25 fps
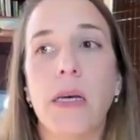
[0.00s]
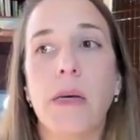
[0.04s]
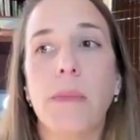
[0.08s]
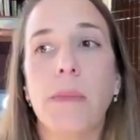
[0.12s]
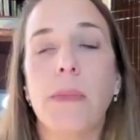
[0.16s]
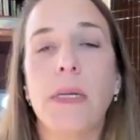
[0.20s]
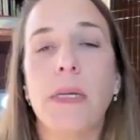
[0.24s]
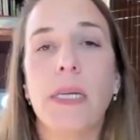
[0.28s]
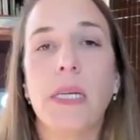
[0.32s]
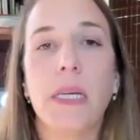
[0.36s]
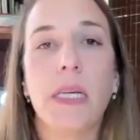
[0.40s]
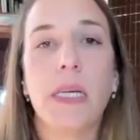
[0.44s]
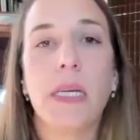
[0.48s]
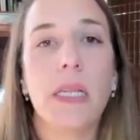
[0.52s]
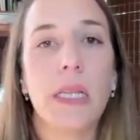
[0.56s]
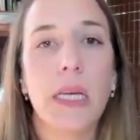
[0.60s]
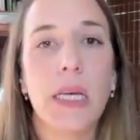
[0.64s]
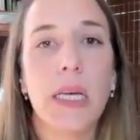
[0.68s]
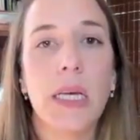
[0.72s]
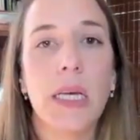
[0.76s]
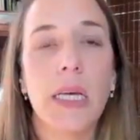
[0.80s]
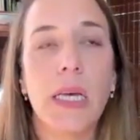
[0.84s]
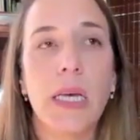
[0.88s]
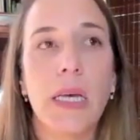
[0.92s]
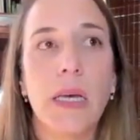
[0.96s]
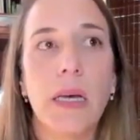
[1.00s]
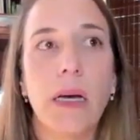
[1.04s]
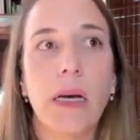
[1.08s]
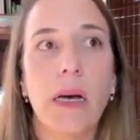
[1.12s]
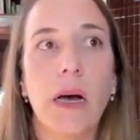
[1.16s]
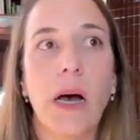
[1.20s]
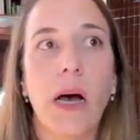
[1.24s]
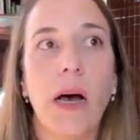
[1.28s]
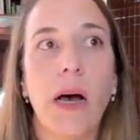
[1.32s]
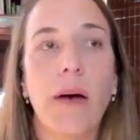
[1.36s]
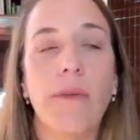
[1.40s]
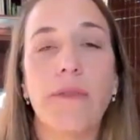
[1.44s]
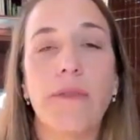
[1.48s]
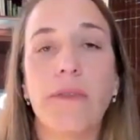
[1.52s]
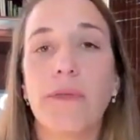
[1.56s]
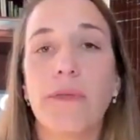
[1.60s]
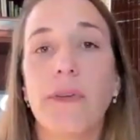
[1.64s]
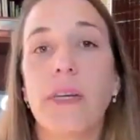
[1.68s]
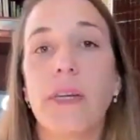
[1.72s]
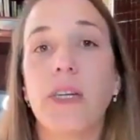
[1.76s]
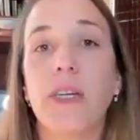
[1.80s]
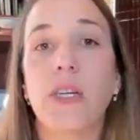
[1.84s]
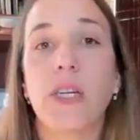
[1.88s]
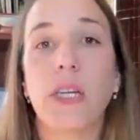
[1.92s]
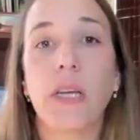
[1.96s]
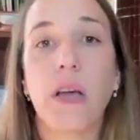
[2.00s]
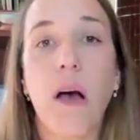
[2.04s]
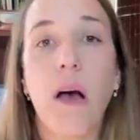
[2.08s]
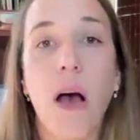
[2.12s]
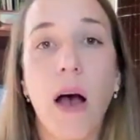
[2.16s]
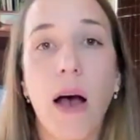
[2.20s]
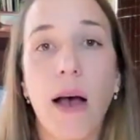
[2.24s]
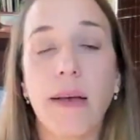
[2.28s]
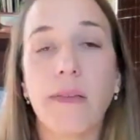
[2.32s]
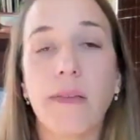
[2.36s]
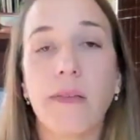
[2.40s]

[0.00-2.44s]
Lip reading: particularly after finishing high